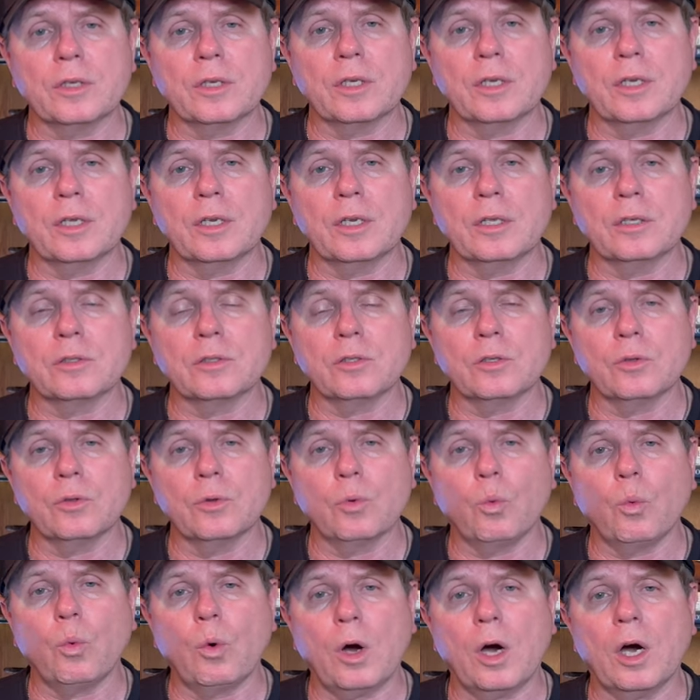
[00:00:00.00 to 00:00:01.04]
get into the
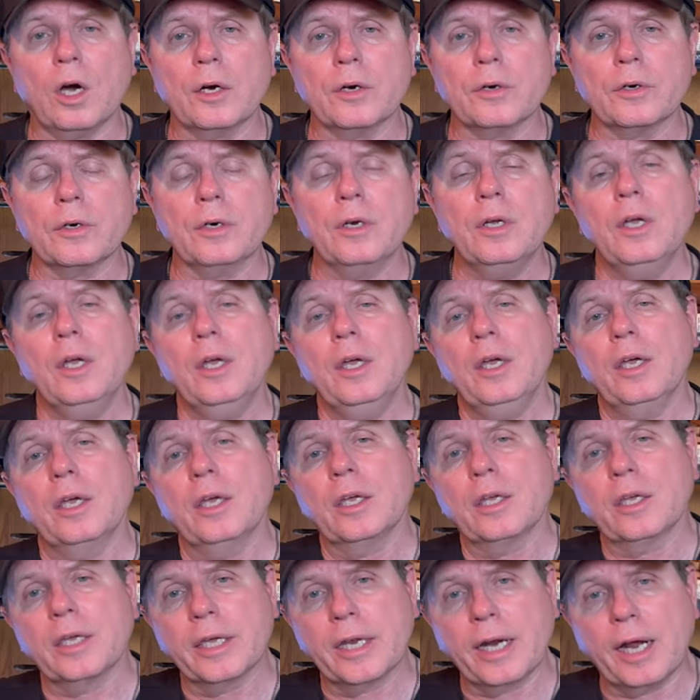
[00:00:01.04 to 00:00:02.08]
water
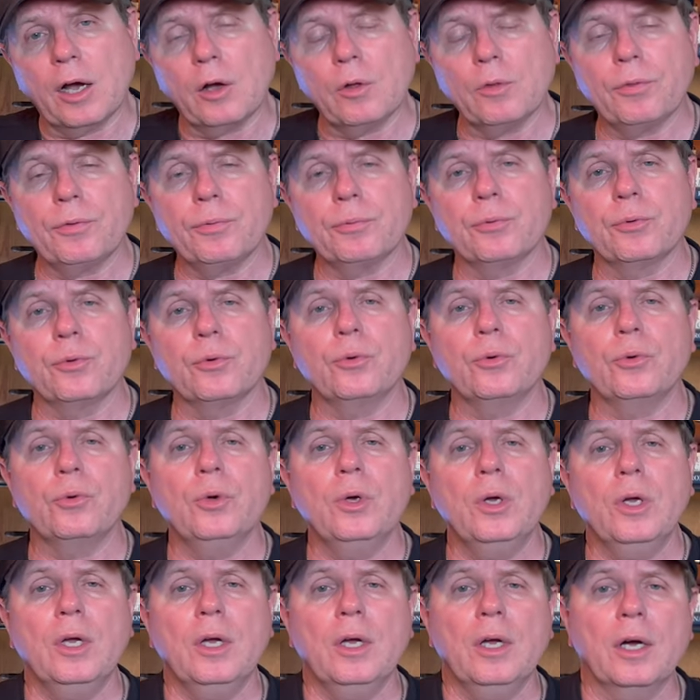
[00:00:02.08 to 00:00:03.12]
and get out through
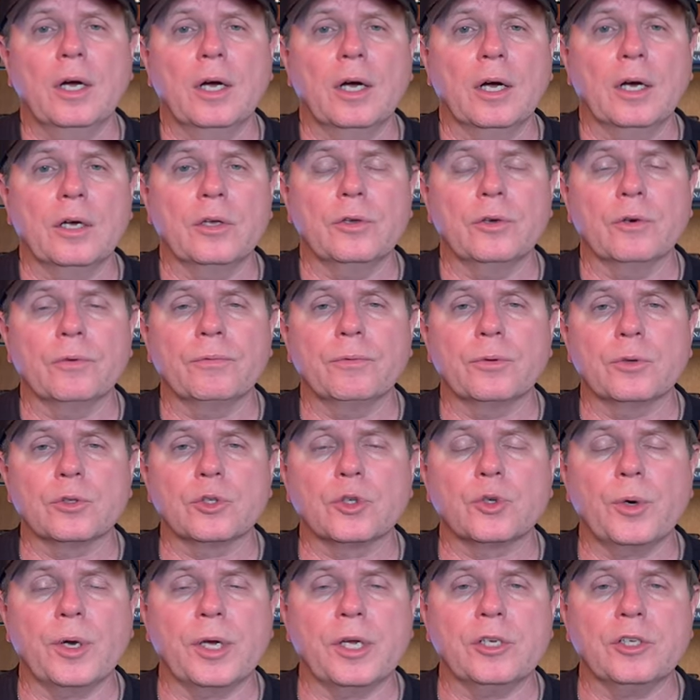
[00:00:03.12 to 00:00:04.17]
your
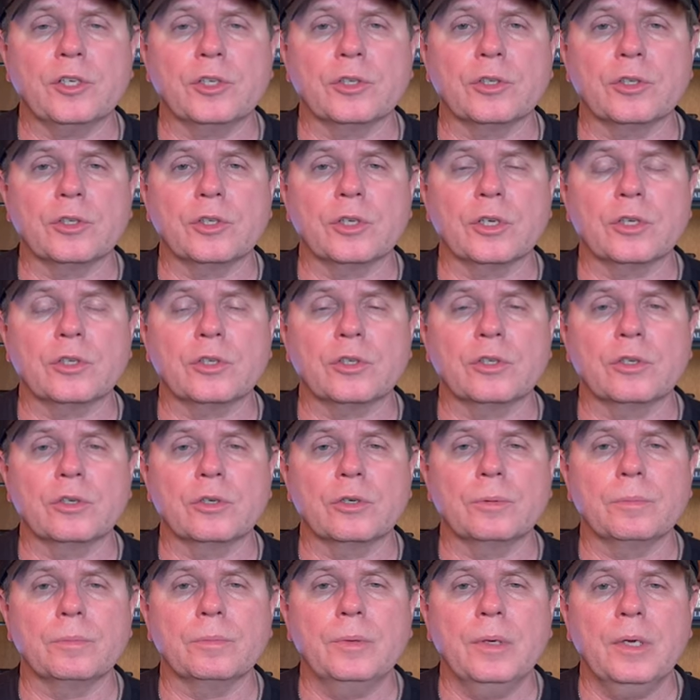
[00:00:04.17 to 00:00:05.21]
filtration
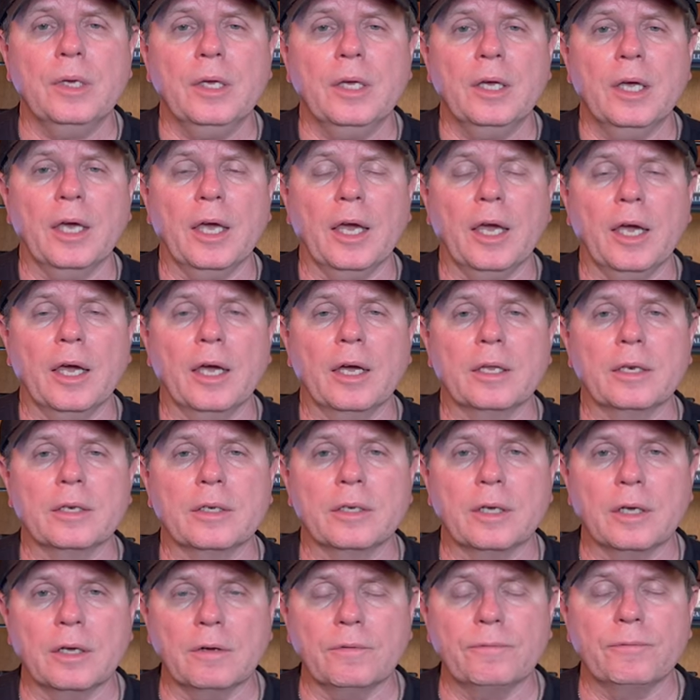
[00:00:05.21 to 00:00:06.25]
system and
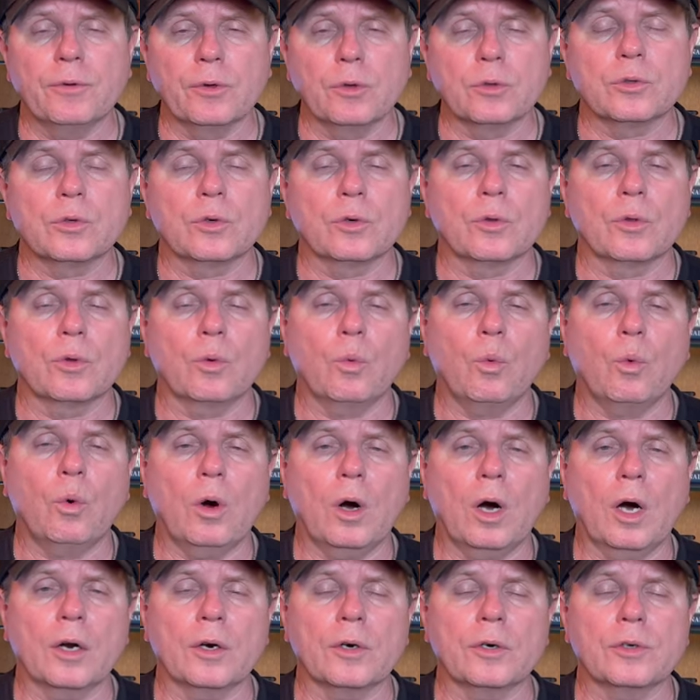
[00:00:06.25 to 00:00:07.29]
filter the
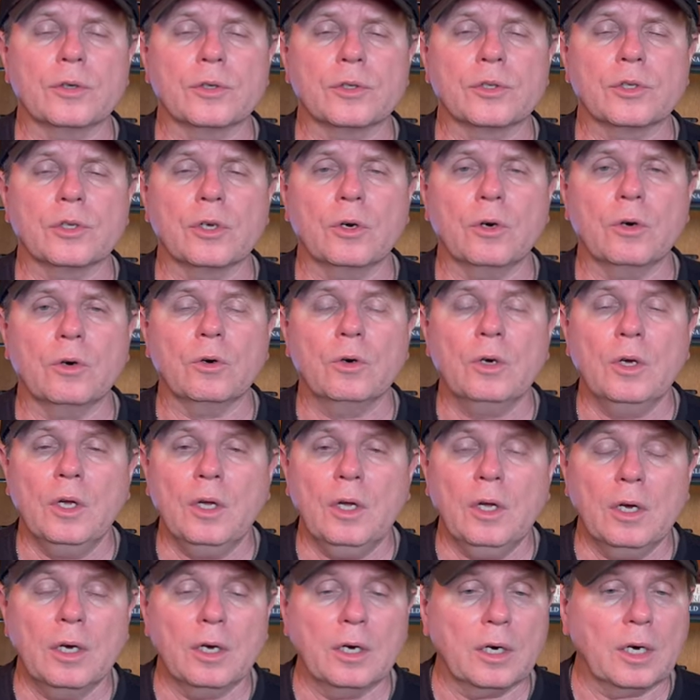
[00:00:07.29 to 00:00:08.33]
water. So
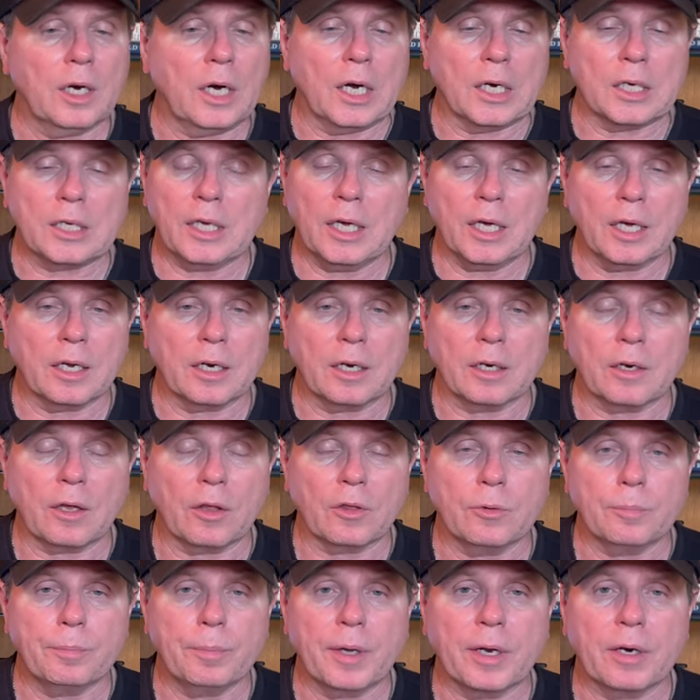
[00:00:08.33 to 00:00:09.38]
again,
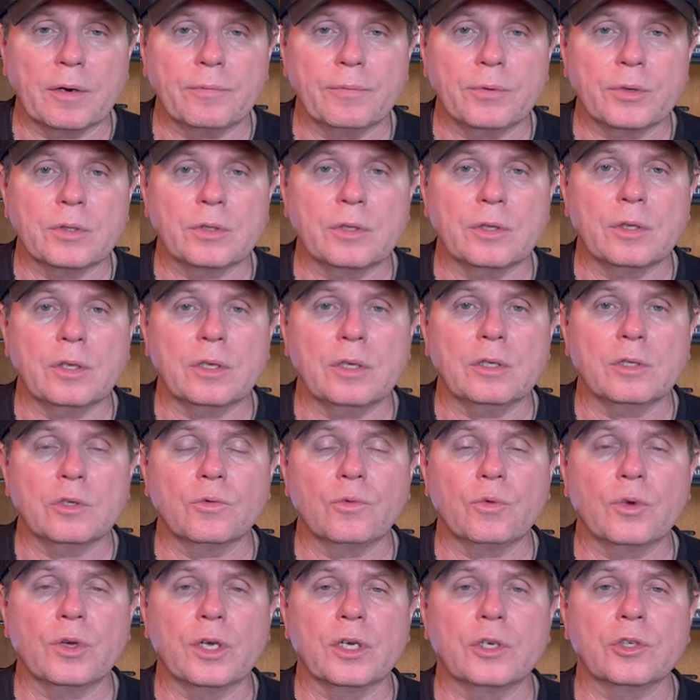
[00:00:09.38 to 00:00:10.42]
another benefit to these
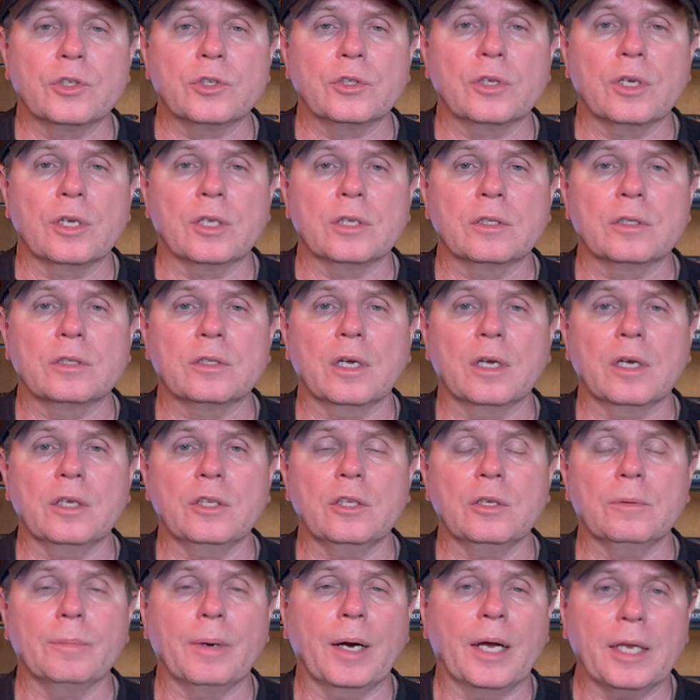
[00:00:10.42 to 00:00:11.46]
fish that
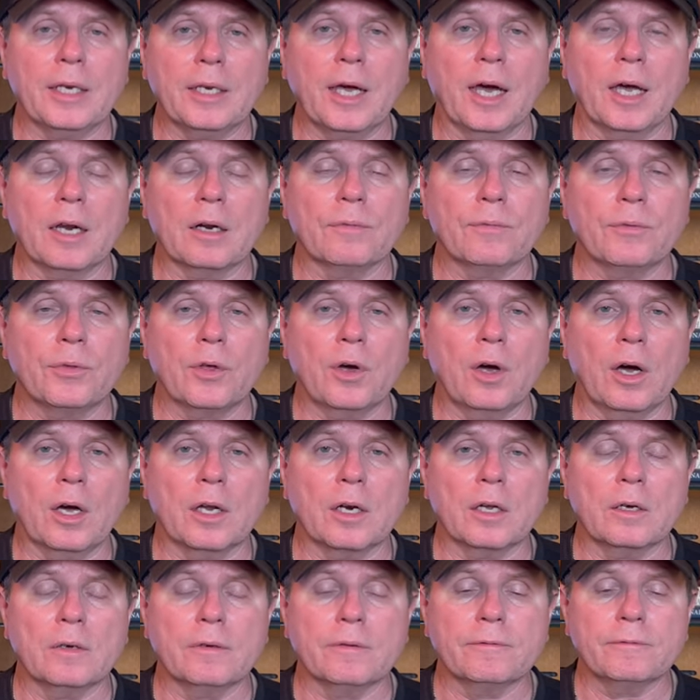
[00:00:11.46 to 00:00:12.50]
you might not have thought
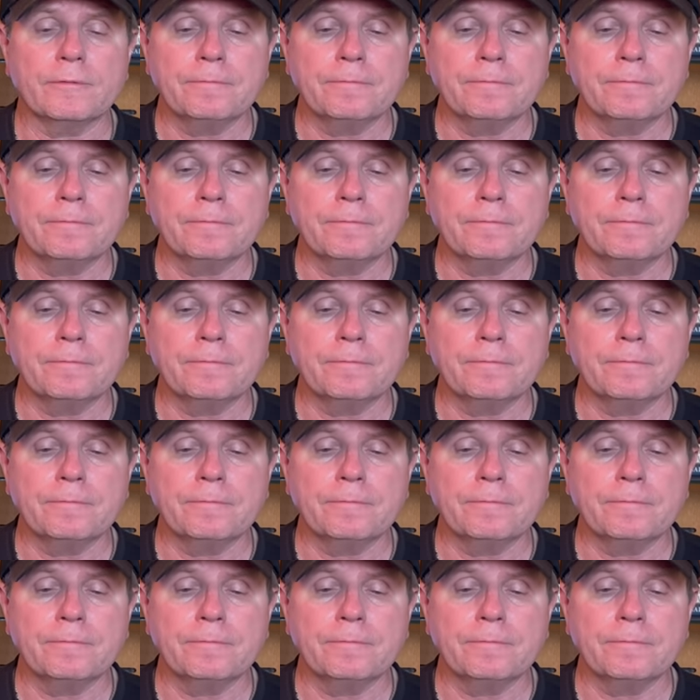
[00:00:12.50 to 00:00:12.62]
of.